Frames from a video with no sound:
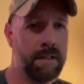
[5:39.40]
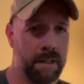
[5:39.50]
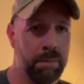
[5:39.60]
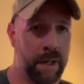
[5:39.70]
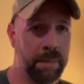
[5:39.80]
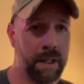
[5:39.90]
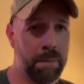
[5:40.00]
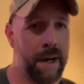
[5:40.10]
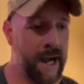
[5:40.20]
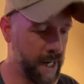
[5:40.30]

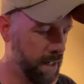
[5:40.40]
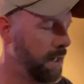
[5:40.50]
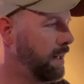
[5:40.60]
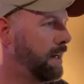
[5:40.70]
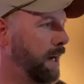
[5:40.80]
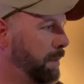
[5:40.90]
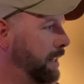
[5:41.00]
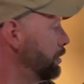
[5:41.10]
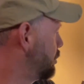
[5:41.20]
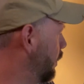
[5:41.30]
pumpkin pie. I
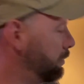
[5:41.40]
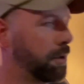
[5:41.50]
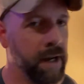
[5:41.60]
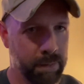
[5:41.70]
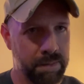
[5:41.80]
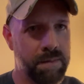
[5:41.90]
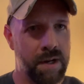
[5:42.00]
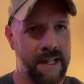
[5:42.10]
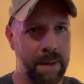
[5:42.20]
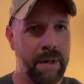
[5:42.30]
mean, there's whipped cream
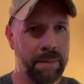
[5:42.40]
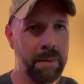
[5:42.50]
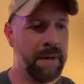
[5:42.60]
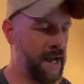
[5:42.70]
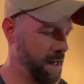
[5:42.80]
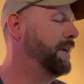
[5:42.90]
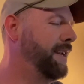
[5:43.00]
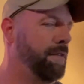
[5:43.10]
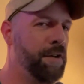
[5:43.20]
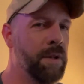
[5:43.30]
on that pumpkin pie.
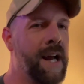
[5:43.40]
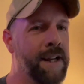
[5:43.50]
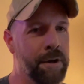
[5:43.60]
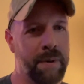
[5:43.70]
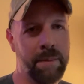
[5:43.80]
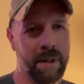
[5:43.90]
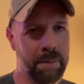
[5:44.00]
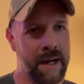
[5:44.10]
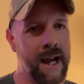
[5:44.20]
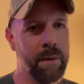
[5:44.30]
If you like your
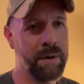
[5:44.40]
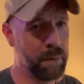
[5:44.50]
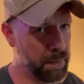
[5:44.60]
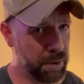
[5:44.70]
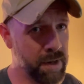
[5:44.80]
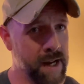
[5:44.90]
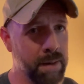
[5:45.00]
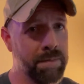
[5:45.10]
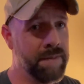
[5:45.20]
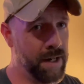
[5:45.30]
pumpkin pie with whipped
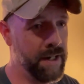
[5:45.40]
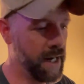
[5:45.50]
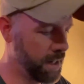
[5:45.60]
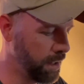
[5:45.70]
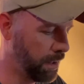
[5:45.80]
cream, there you go,